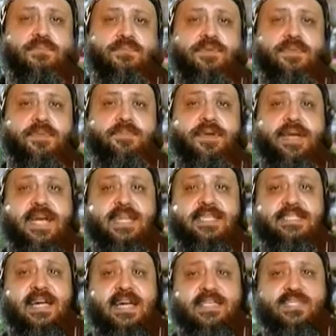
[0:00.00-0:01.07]

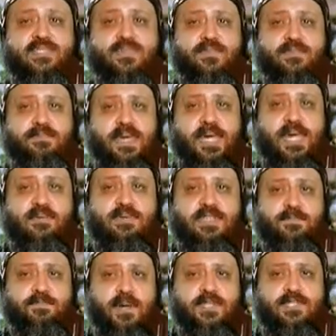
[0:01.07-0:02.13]
prepares us to be
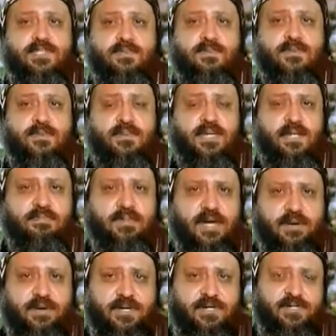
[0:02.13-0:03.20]
responsible in
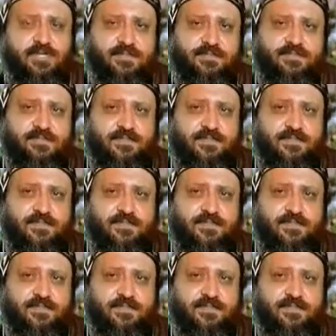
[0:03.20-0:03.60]
marriage.